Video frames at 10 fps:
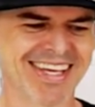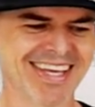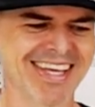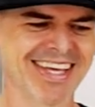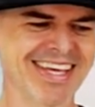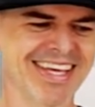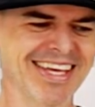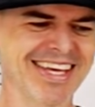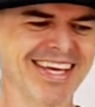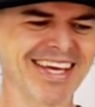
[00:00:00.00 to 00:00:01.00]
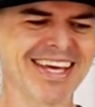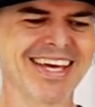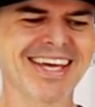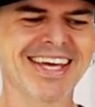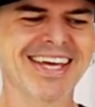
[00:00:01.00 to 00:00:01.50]

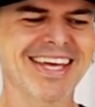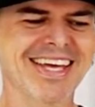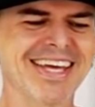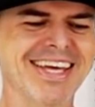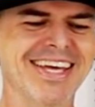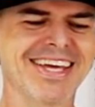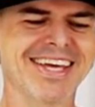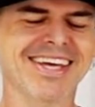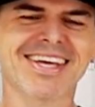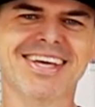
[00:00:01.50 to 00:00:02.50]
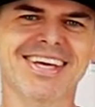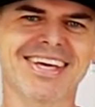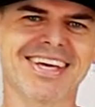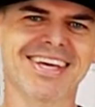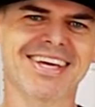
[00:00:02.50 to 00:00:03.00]

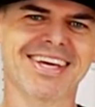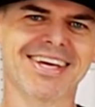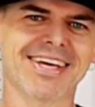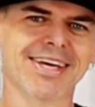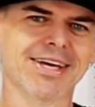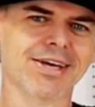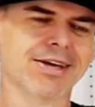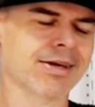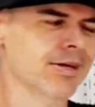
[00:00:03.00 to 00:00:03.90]
No words are spoken by the person on screen.